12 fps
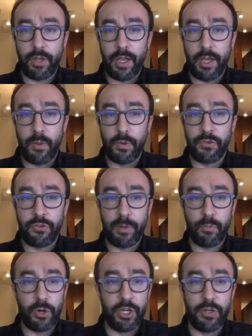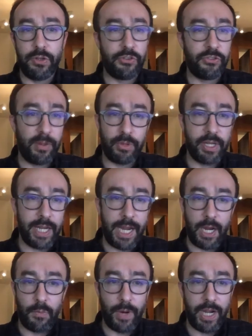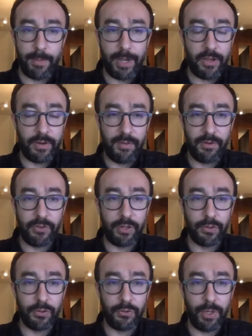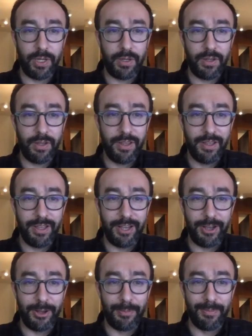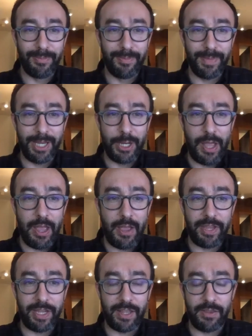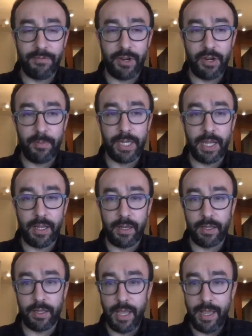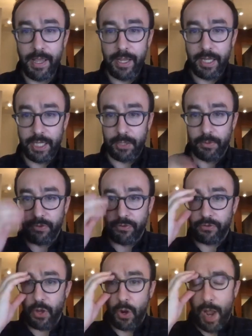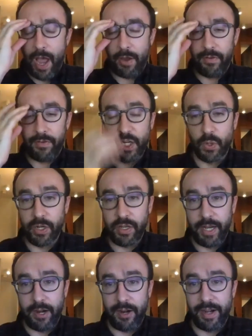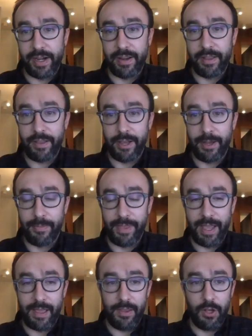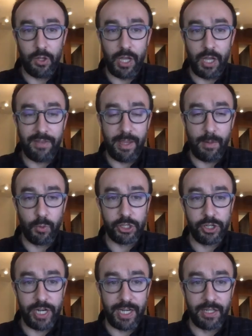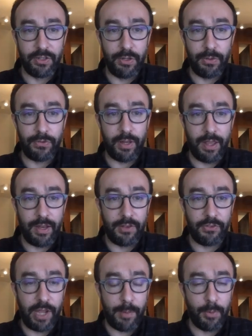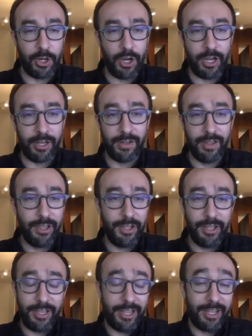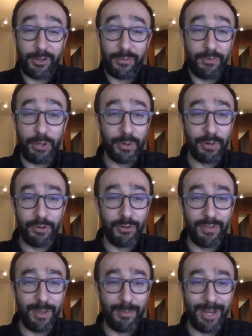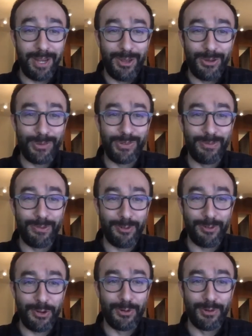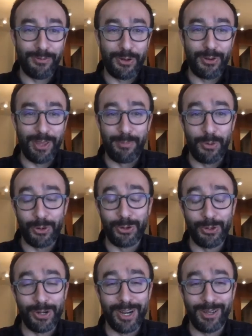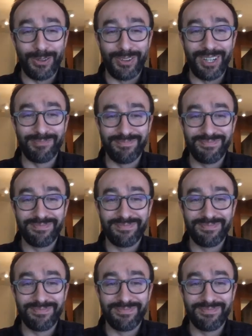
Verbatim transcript: uh, with Trump where you just simply can't write about every single tweet. Um, you know, I, I think at the very beginning it was so out of the ordinary um, that a lot of them were creating news. And then as time went on, I guess fewer and fewer of them made news, fewer and fewer of them broke new ground, right?